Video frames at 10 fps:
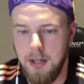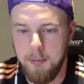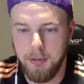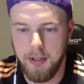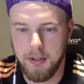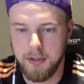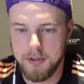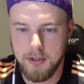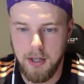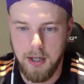players.
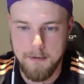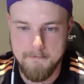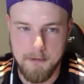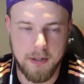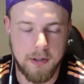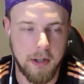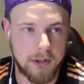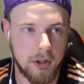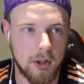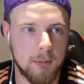The
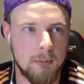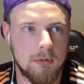term